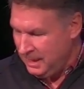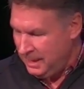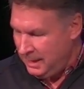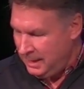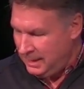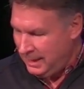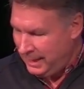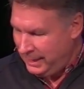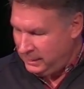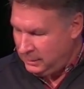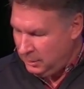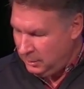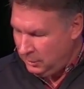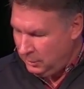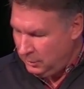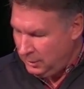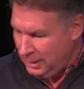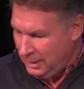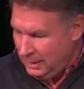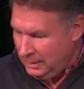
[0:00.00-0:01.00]
And I
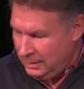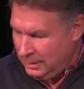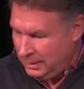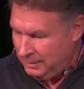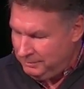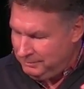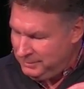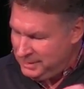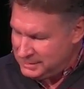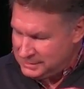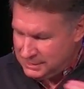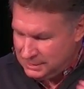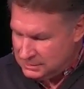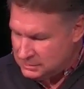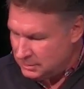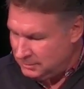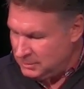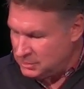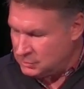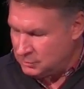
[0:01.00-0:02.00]
know missing
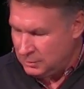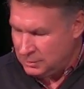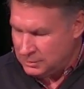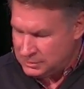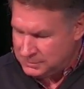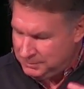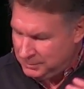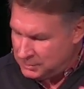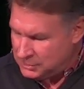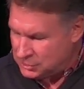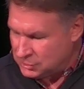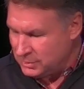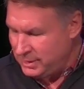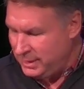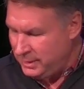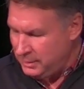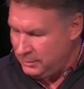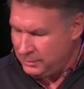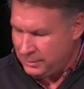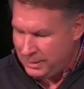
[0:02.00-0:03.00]
so much work has put a
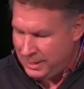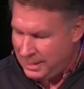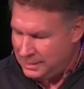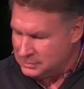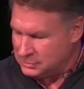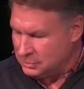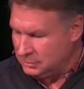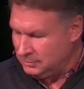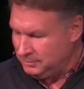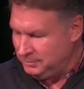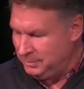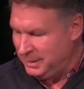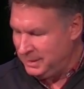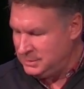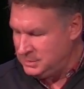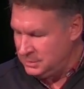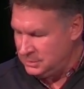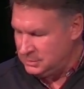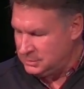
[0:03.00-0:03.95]
strain on her household budget.